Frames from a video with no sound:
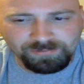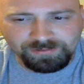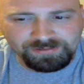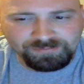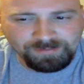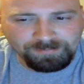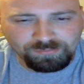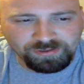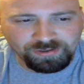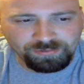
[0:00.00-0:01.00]
where these
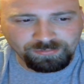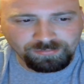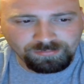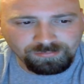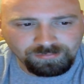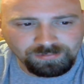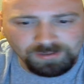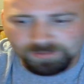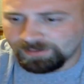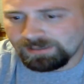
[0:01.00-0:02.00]
people go,
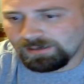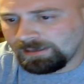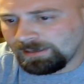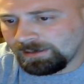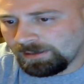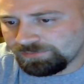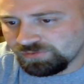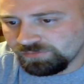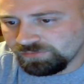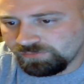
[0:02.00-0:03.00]
they got a lot of
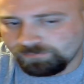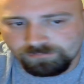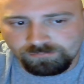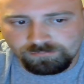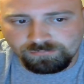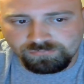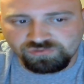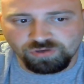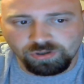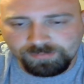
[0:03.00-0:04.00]
options.
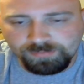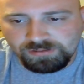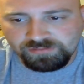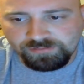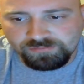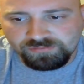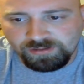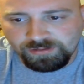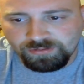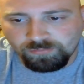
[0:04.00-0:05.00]
Strowman has even
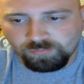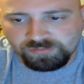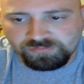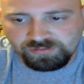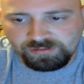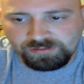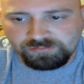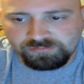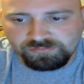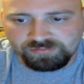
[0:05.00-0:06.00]
said, once he
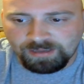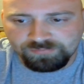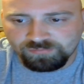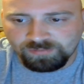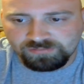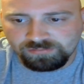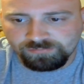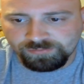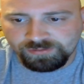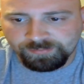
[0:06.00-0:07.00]
stops
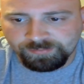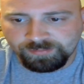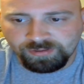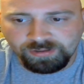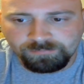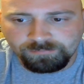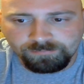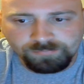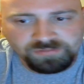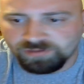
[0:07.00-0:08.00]
wrestling for WWE,
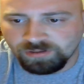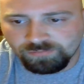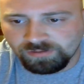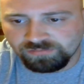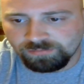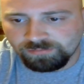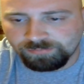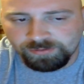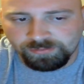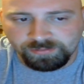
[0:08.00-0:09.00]
he's done wrestling,
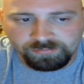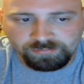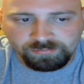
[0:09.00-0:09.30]
period.